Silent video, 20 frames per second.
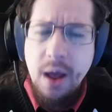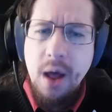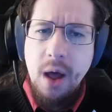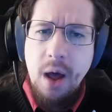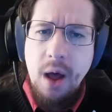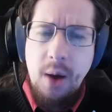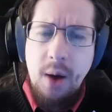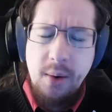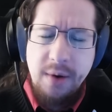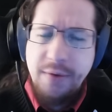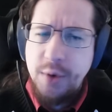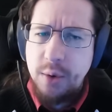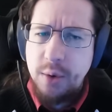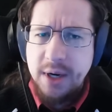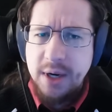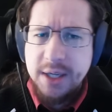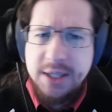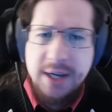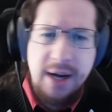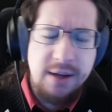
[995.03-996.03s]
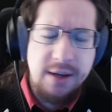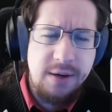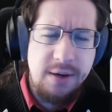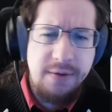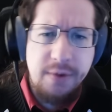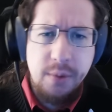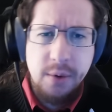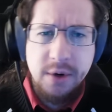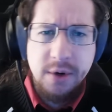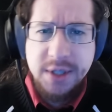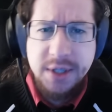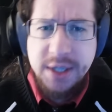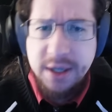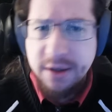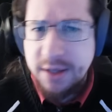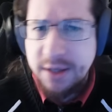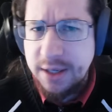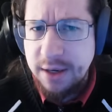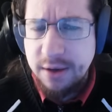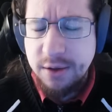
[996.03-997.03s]
Oh, and if you were nostalgia for
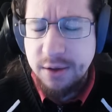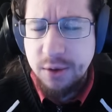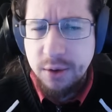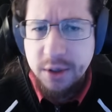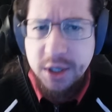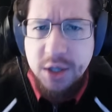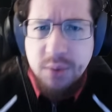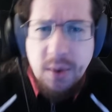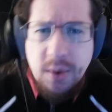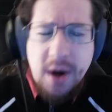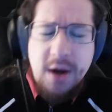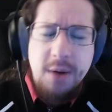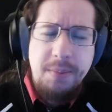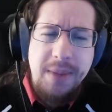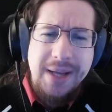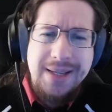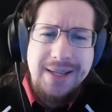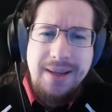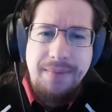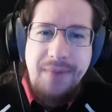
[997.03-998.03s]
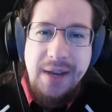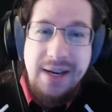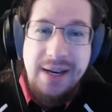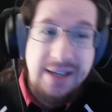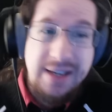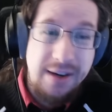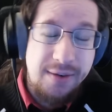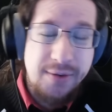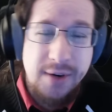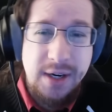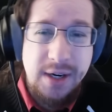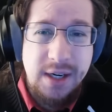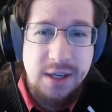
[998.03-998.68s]
steel skills or just wanted to play something different,